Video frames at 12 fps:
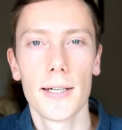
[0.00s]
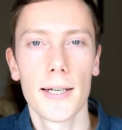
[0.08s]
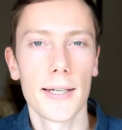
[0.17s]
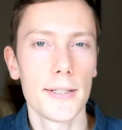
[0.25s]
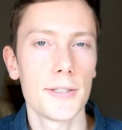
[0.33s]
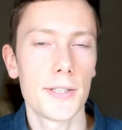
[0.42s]

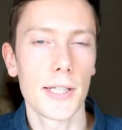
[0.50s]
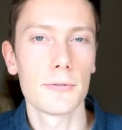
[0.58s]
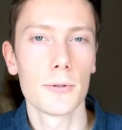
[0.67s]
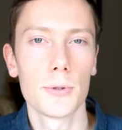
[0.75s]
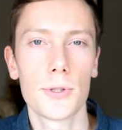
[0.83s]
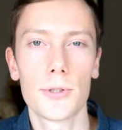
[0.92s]
and in
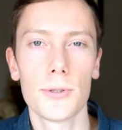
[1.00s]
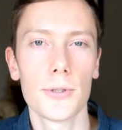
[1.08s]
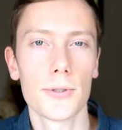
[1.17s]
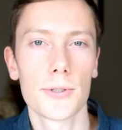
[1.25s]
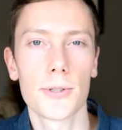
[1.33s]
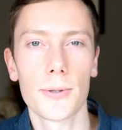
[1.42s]
general
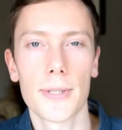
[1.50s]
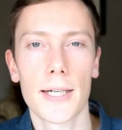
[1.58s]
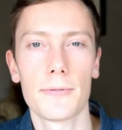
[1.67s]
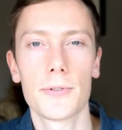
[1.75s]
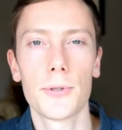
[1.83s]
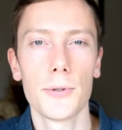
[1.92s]
students don't
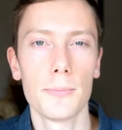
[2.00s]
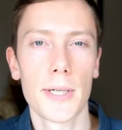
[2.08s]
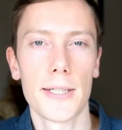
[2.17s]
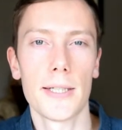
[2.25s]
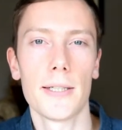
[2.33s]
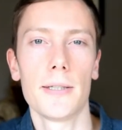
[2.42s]
have too
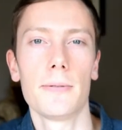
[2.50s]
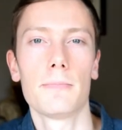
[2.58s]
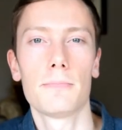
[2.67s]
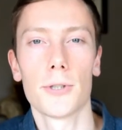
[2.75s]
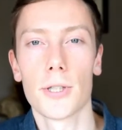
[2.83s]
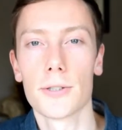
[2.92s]
many
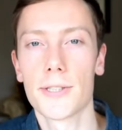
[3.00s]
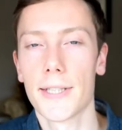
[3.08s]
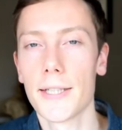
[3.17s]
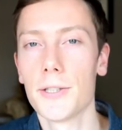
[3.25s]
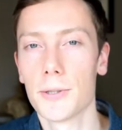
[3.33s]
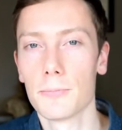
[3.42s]

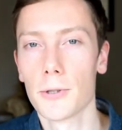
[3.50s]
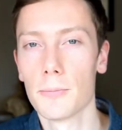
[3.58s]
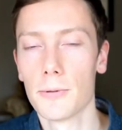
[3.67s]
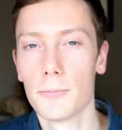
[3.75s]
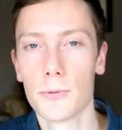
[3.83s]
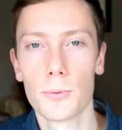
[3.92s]
pronunciation
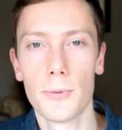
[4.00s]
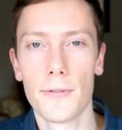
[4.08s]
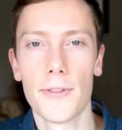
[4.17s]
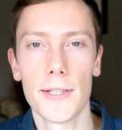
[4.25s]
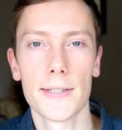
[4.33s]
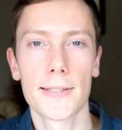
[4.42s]
problems
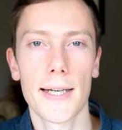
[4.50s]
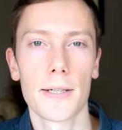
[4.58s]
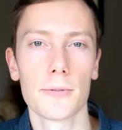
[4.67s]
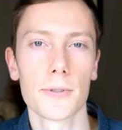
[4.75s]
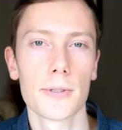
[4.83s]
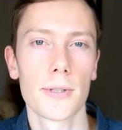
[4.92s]
with these
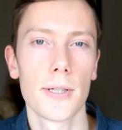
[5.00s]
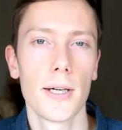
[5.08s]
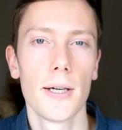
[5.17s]
sounds.